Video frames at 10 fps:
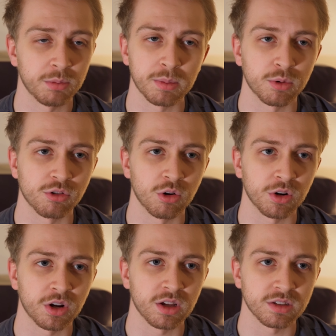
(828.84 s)
be more
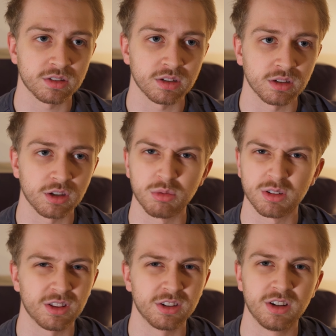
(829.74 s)
organised and going
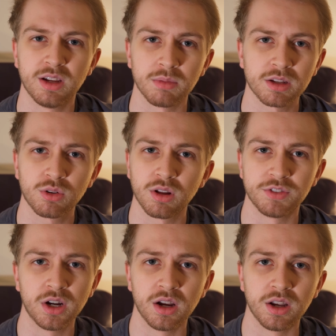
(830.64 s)
to the gym. That's all I've
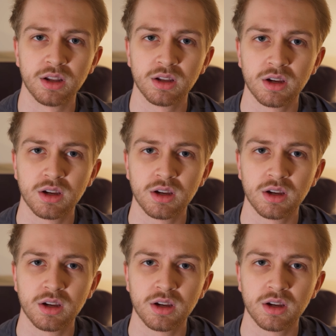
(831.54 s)
done.